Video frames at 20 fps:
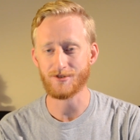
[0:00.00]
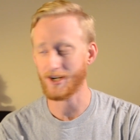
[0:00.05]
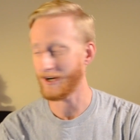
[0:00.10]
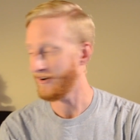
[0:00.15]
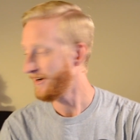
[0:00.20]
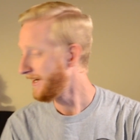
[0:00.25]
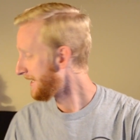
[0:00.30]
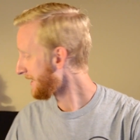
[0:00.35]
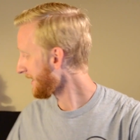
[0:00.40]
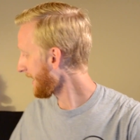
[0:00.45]
So
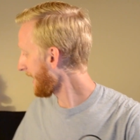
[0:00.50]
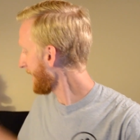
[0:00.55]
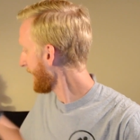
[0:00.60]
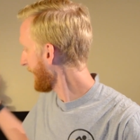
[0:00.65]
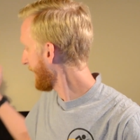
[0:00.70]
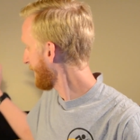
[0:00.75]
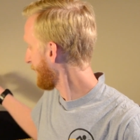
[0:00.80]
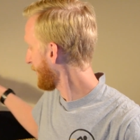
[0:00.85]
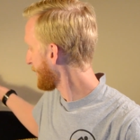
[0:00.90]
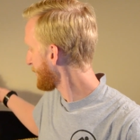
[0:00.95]
gotta
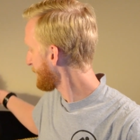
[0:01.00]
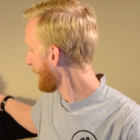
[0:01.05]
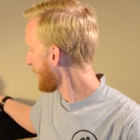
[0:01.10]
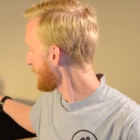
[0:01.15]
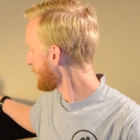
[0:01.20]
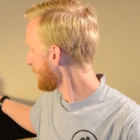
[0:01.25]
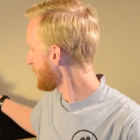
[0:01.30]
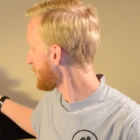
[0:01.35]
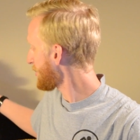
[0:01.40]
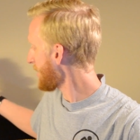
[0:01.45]
give a
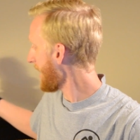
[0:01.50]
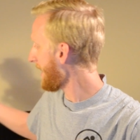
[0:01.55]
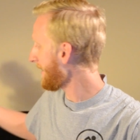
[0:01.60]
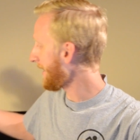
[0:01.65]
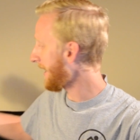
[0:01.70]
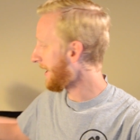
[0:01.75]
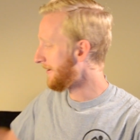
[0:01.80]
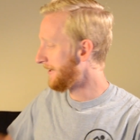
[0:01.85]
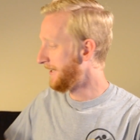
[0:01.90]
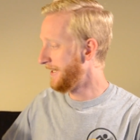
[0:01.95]
special shout
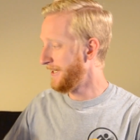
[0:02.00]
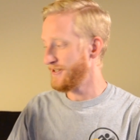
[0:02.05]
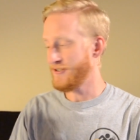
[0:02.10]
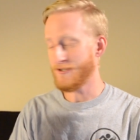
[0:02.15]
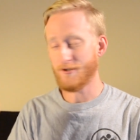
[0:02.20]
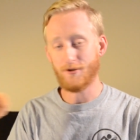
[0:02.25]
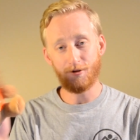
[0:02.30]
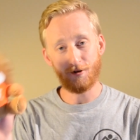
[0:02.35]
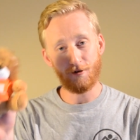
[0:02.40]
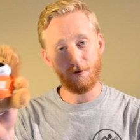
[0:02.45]
out
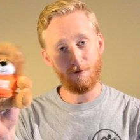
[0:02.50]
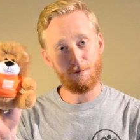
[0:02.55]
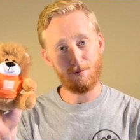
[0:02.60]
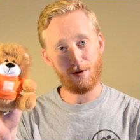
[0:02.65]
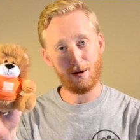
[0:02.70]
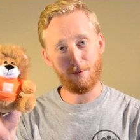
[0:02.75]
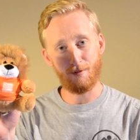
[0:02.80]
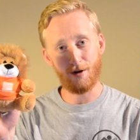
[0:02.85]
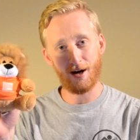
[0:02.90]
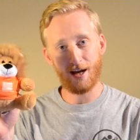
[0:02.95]
to
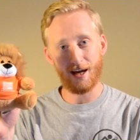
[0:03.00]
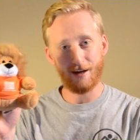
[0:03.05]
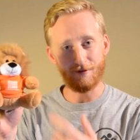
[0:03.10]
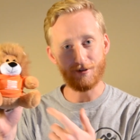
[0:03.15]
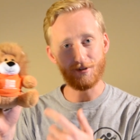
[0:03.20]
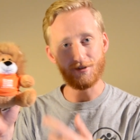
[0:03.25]
BibRave.